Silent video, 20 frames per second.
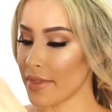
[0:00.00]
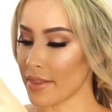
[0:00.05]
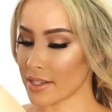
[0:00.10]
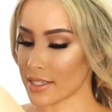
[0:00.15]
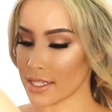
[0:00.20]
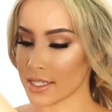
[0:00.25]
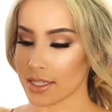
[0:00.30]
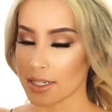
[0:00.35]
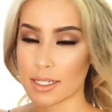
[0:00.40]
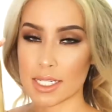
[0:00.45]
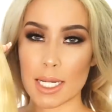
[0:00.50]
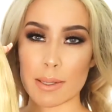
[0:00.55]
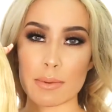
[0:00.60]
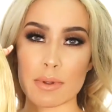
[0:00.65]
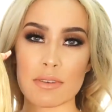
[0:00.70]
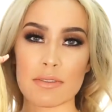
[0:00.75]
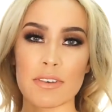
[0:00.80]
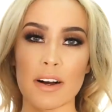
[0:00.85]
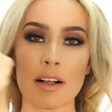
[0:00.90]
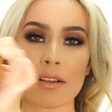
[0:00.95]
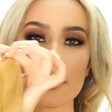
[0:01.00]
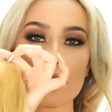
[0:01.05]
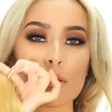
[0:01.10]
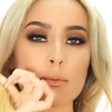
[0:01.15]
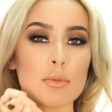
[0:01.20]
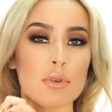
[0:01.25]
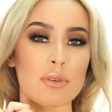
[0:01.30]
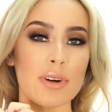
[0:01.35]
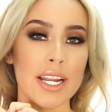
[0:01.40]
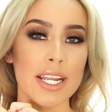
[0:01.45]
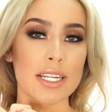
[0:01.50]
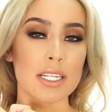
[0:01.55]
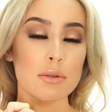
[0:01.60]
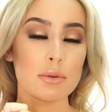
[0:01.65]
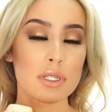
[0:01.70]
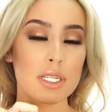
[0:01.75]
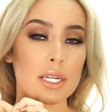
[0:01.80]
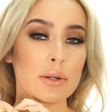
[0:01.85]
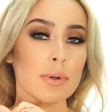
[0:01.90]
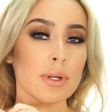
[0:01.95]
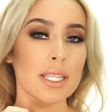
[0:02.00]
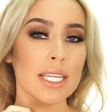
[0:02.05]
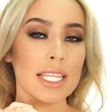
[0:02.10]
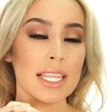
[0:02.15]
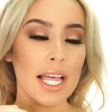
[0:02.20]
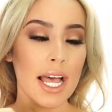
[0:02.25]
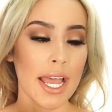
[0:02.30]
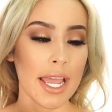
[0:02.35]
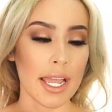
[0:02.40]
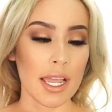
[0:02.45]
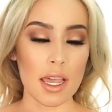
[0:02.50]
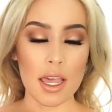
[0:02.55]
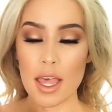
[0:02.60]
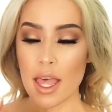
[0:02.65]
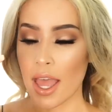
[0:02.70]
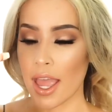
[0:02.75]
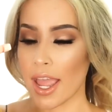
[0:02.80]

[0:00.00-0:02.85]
and this is their double volume range, which I really like.